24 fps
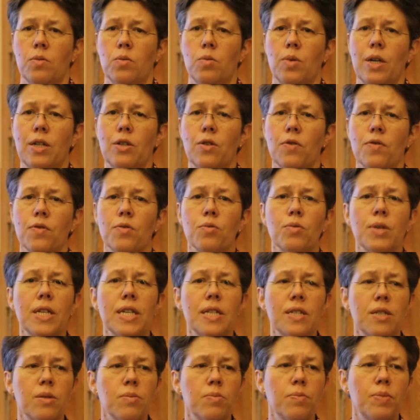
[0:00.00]
One of the
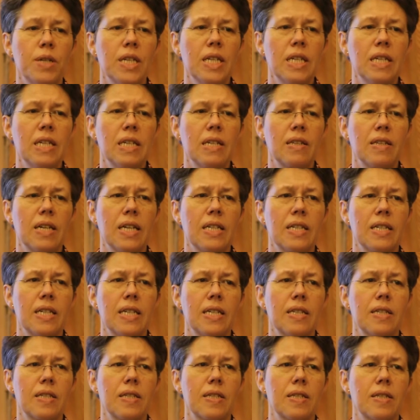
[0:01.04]
reasons being that
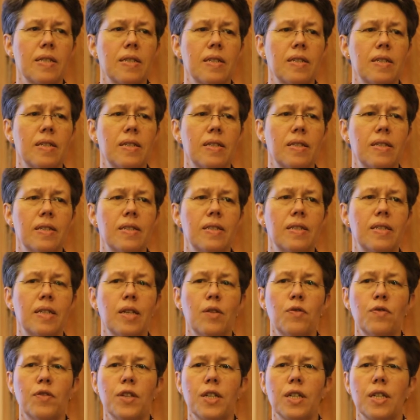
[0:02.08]
it's
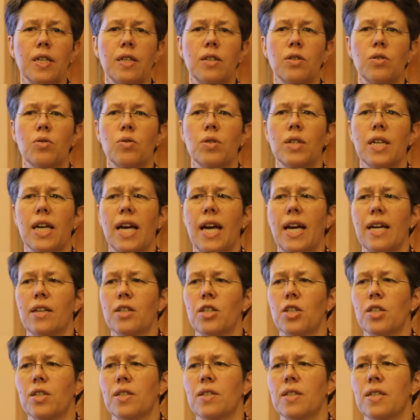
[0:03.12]
difficult to
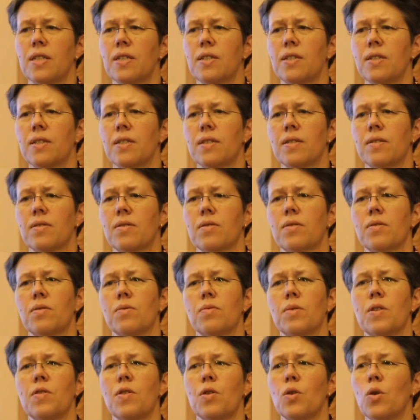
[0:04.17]
catch this
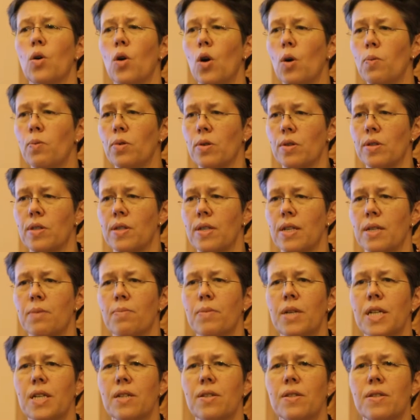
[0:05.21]
with a corpus. That
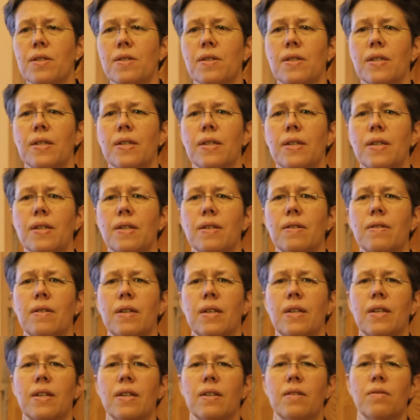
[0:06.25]
means,
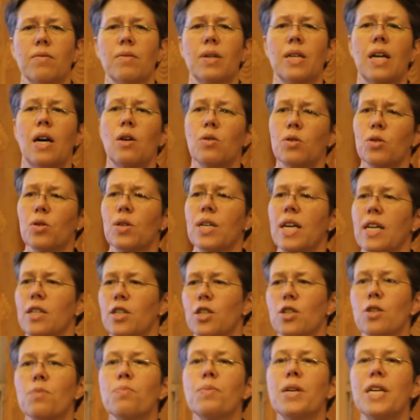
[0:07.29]
well, how do you
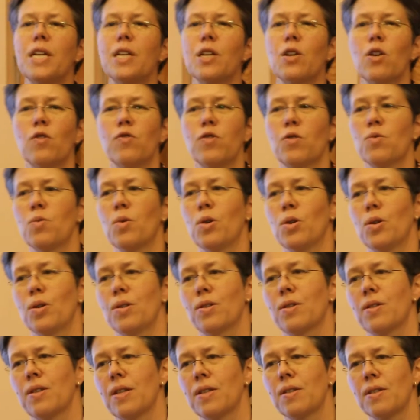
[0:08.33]
catch the meaning of a
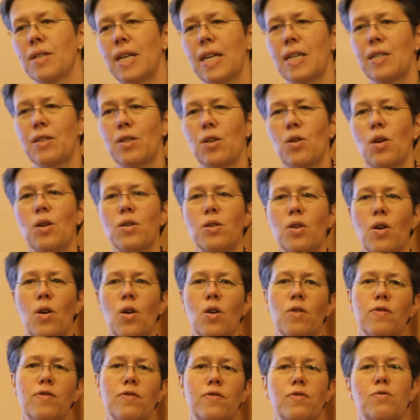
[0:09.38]
word? That takes a lot
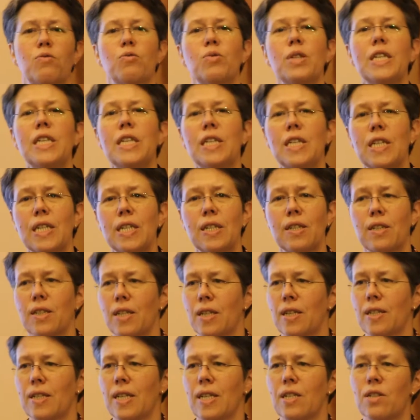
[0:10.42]
of reading,
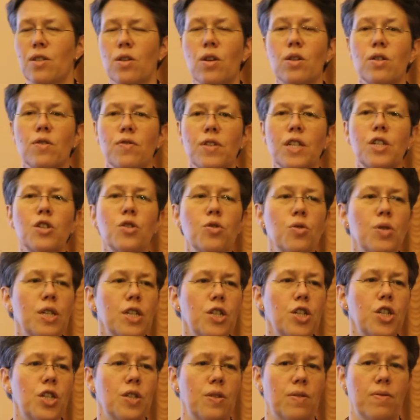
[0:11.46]
it takes a lot of
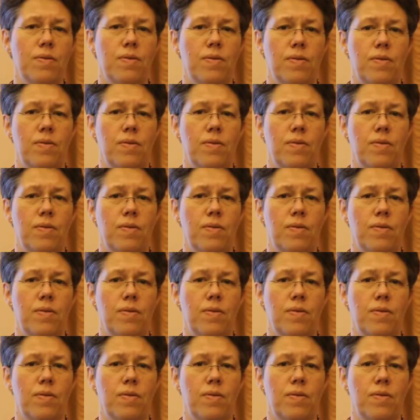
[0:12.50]
intuition.